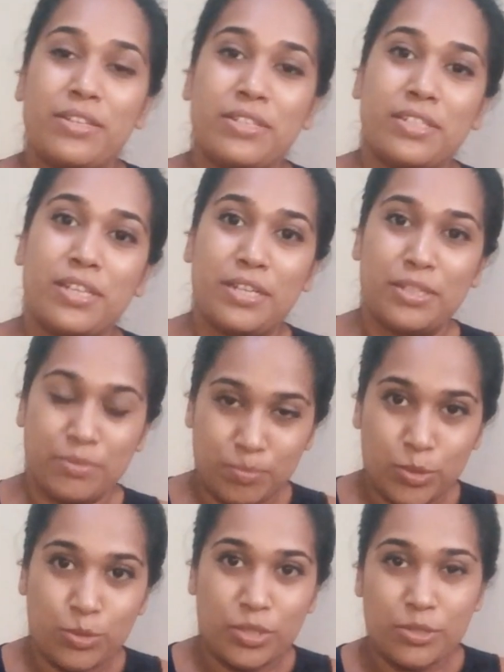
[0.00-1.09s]
and
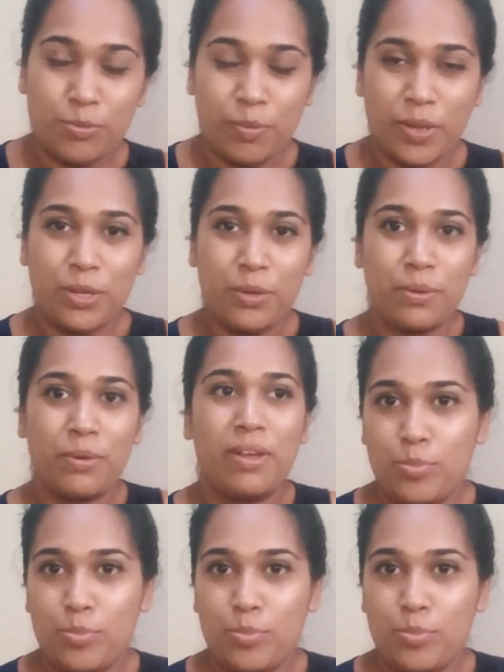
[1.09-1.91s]
do this video.